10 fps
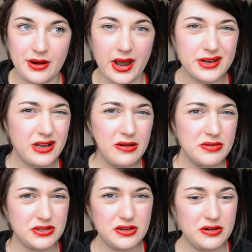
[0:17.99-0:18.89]
I
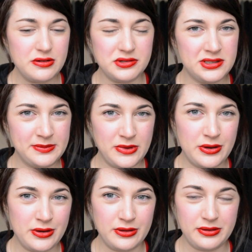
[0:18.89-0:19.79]
don't do
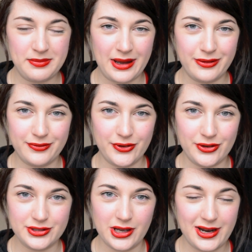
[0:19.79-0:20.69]
small
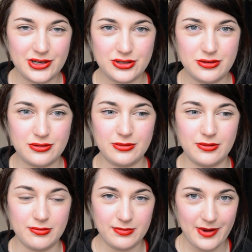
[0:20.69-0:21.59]
mouthfuls, I do
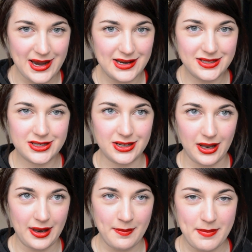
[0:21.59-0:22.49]
great
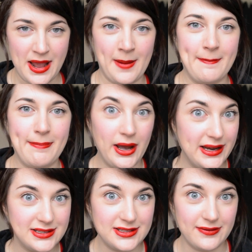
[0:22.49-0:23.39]
glumping
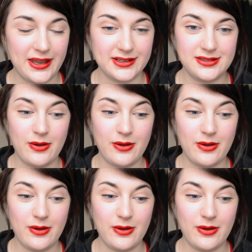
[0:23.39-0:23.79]
bites of things.